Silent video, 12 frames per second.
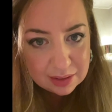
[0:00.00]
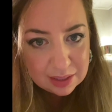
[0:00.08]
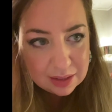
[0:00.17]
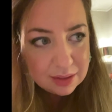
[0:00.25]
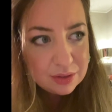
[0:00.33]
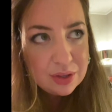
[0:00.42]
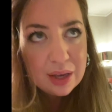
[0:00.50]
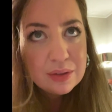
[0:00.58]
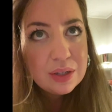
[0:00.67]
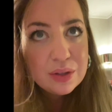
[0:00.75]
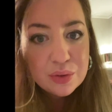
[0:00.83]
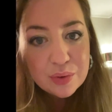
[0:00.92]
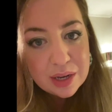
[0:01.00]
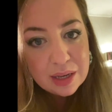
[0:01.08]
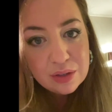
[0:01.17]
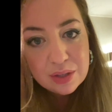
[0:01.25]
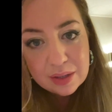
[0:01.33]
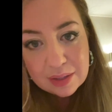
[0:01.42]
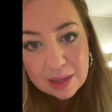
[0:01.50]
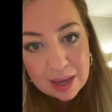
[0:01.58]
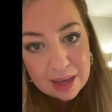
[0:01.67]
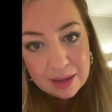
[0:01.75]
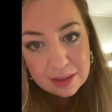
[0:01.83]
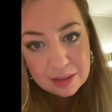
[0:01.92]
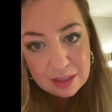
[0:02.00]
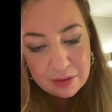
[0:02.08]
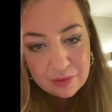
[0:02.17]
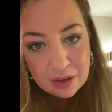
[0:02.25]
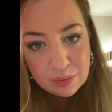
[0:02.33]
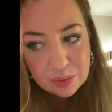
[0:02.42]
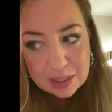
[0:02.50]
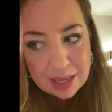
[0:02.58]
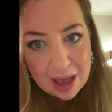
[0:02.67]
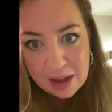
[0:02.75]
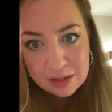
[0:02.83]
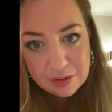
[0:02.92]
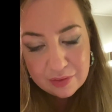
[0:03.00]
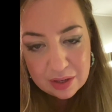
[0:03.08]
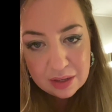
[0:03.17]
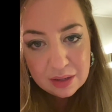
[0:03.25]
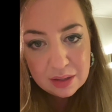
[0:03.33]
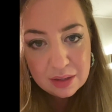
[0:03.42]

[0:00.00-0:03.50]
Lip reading: in 2003, 2008 even was the end of it.